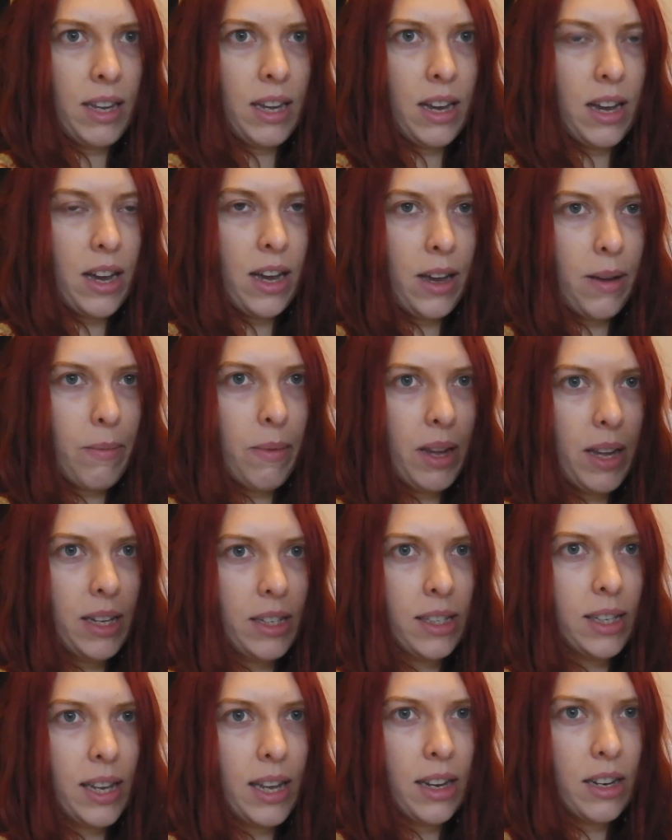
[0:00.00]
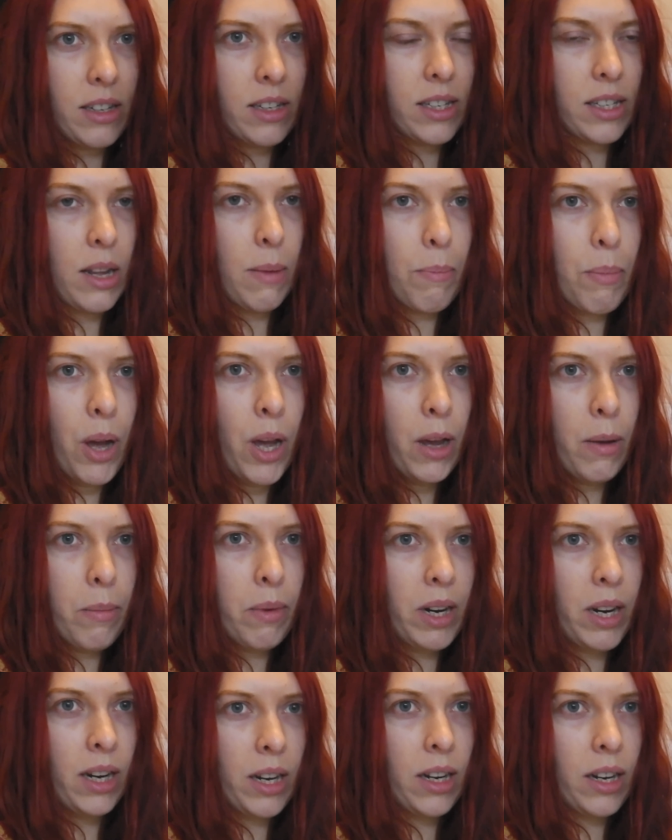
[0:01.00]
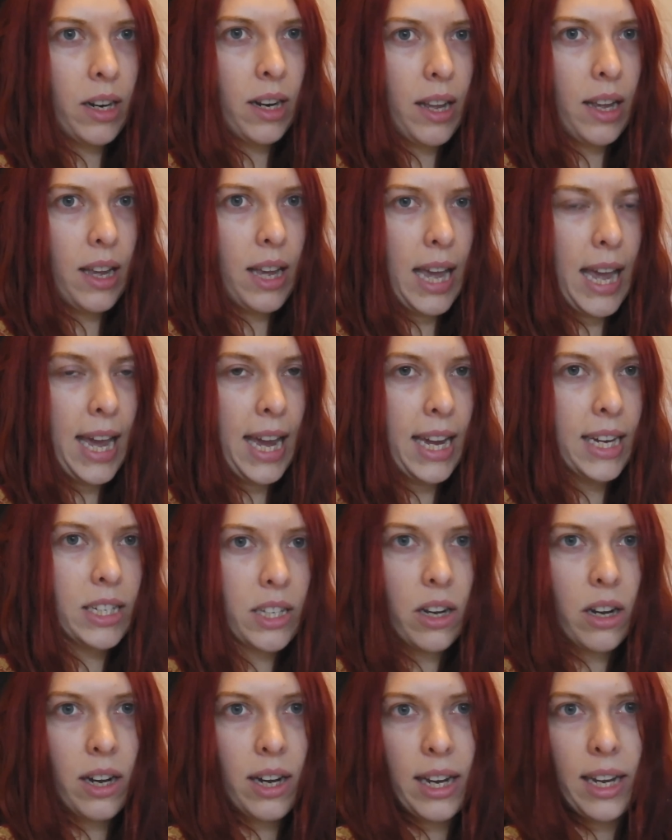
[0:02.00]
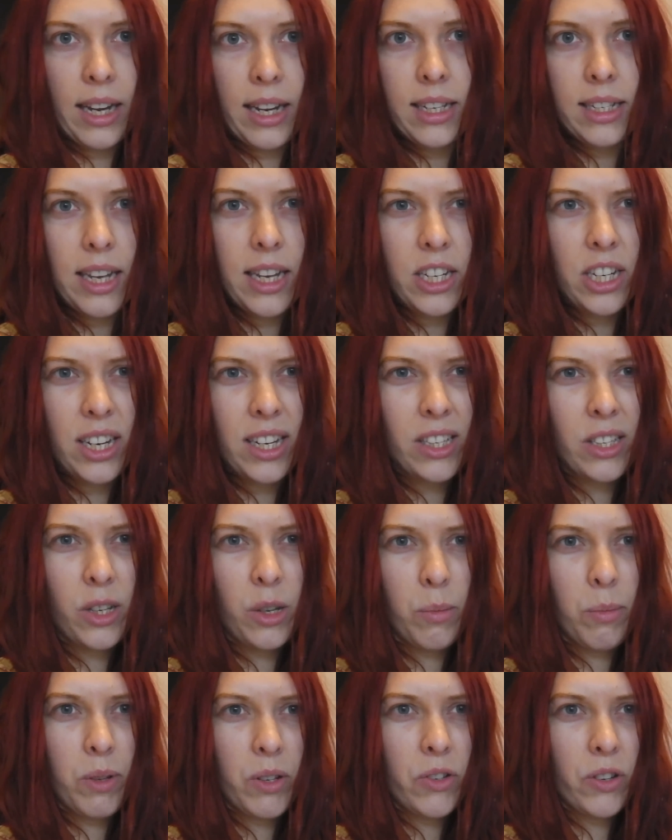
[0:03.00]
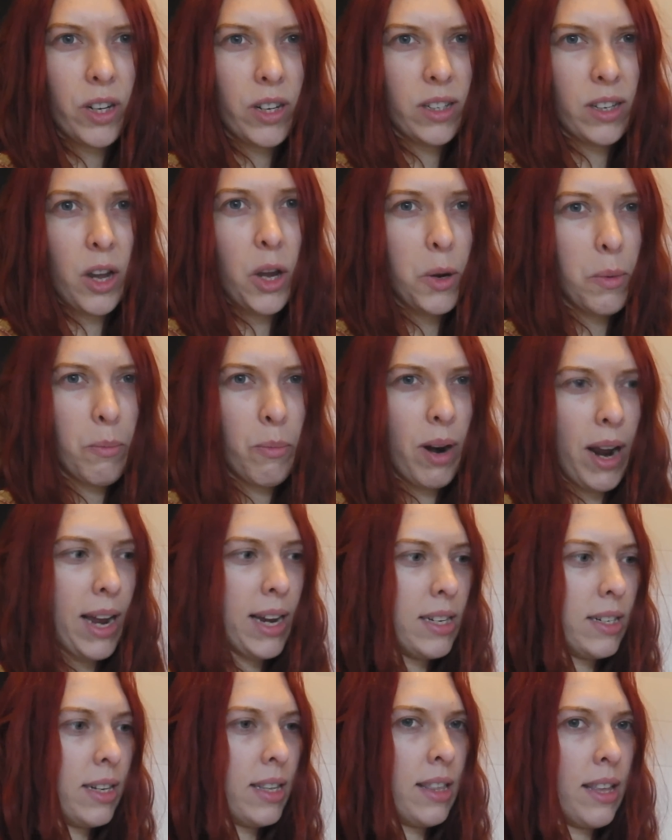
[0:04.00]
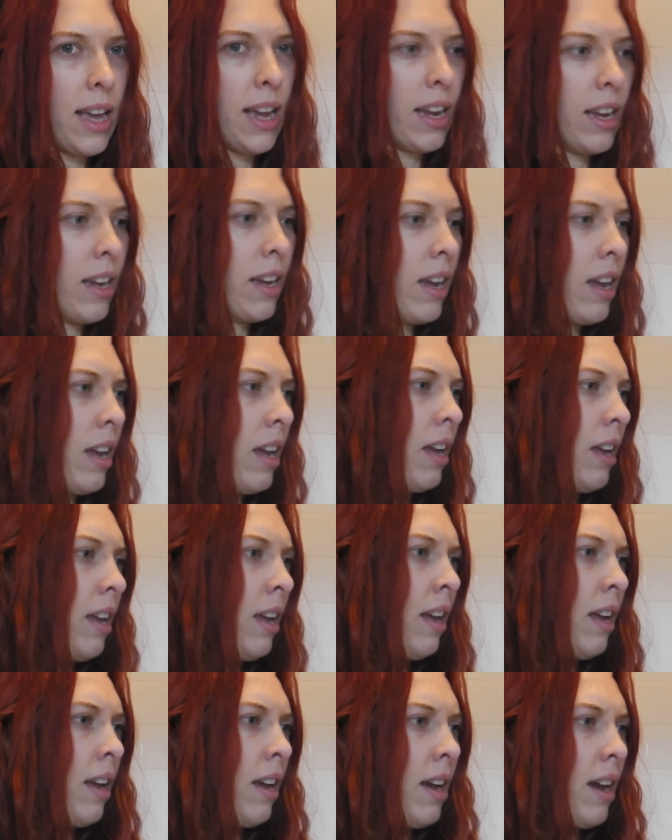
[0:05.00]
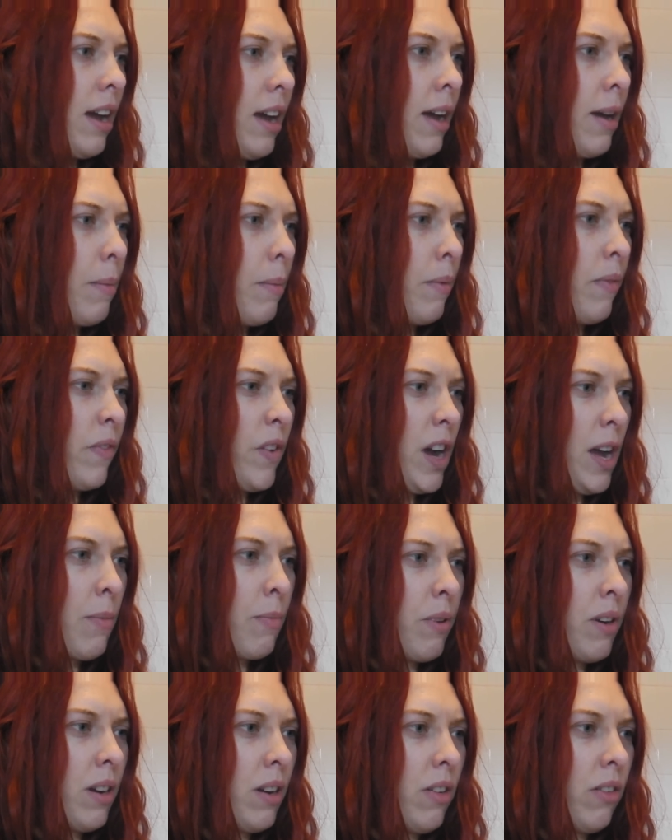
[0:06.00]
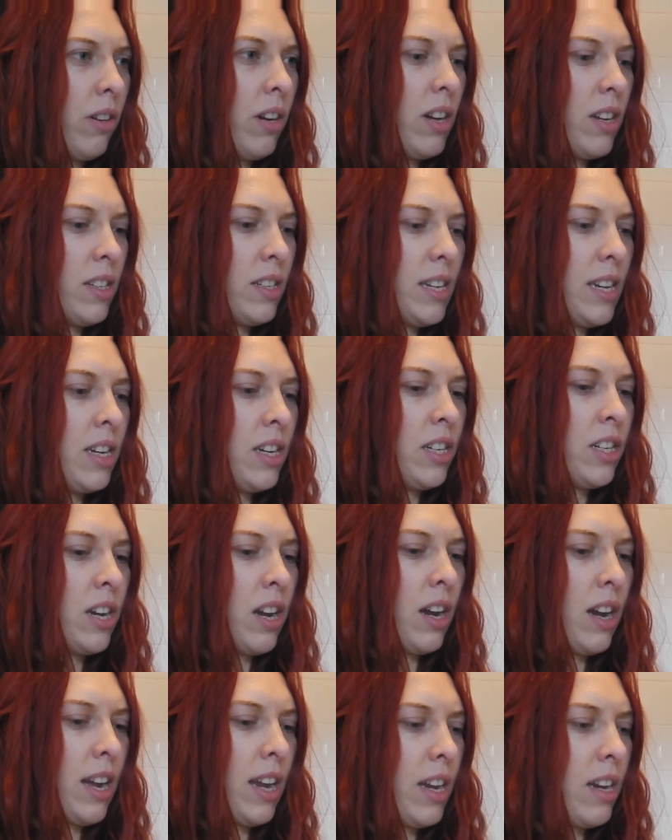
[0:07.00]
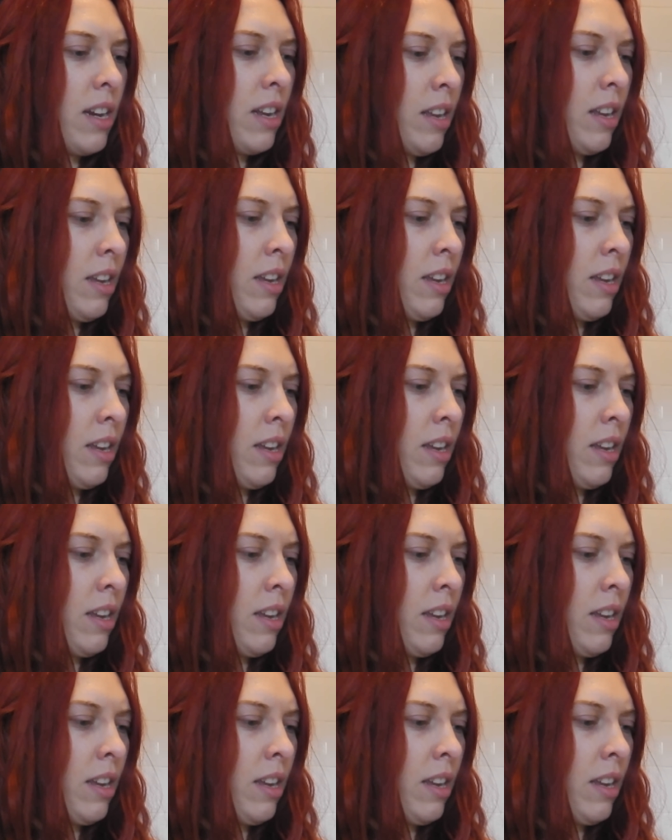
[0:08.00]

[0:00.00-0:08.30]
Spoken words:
It's just a permanent hair dye. It's actually Superdrug's own brand, I think. Vibrant, long-lasting shine.